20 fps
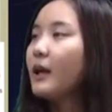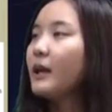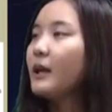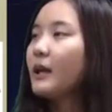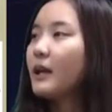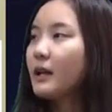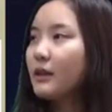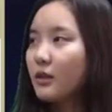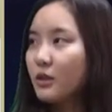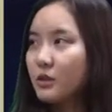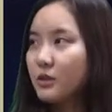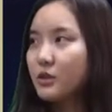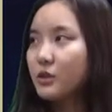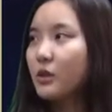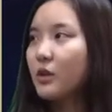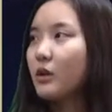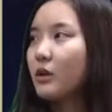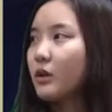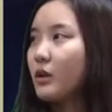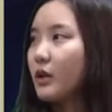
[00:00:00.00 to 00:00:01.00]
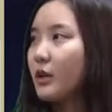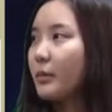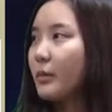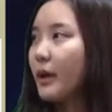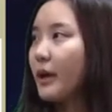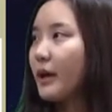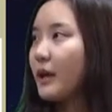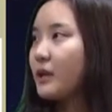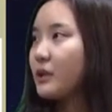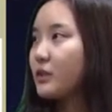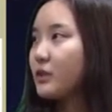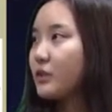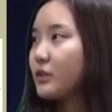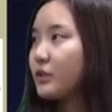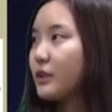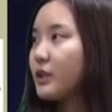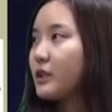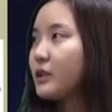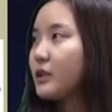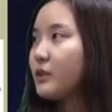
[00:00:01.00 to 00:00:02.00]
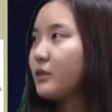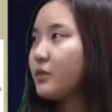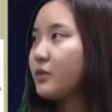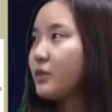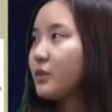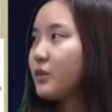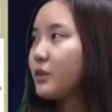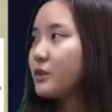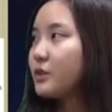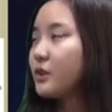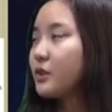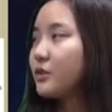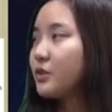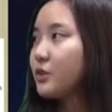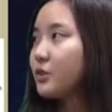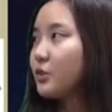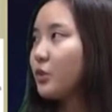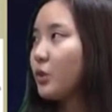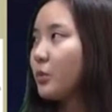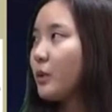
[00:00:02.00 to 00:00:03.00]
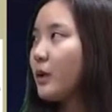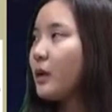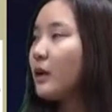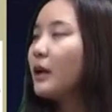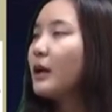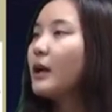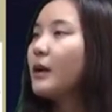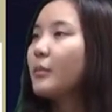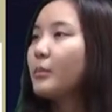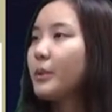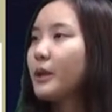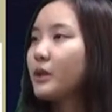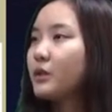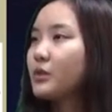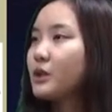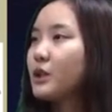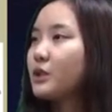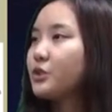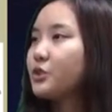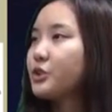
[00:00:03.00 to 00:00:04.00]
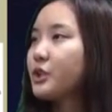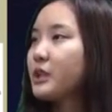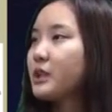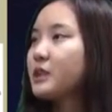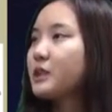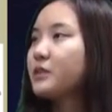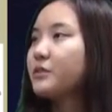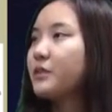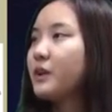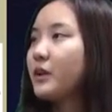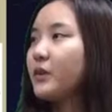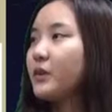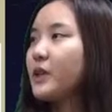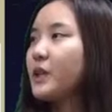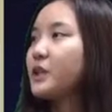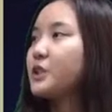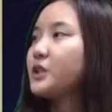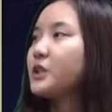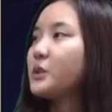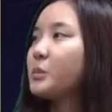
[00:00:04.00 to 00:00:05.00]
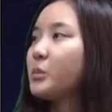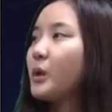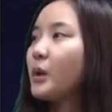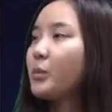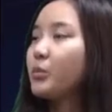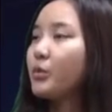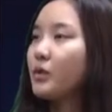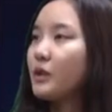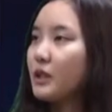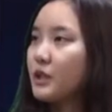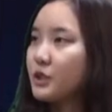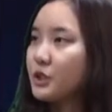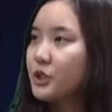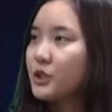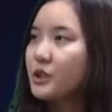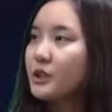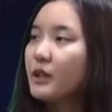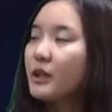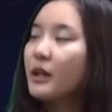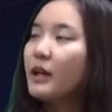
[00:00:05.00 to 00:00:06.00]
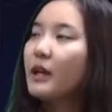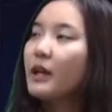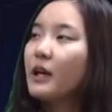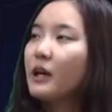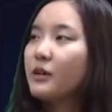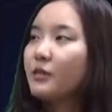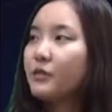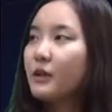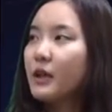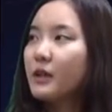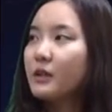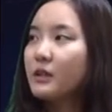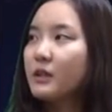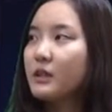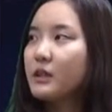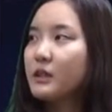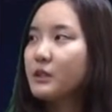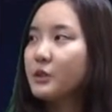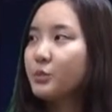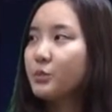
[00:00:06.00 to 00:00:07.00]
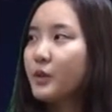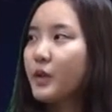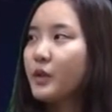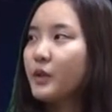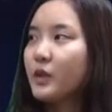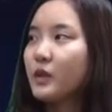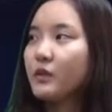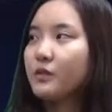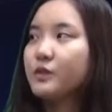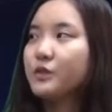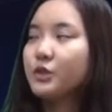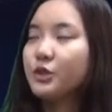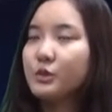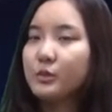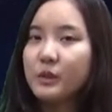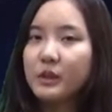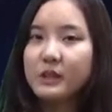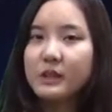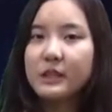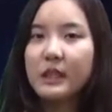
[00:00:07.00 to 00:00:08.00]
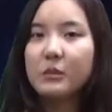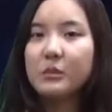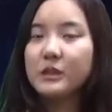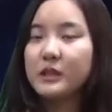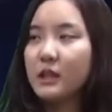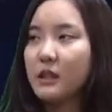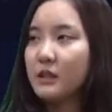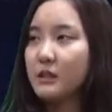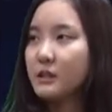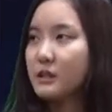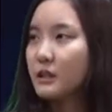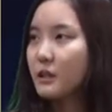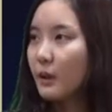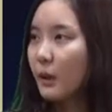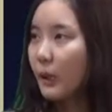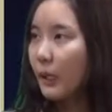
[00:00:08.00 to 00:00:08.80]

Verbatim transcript: It can also occur by great influence of stroma, background genetic variation in population, and finally spread of tumor stem cells.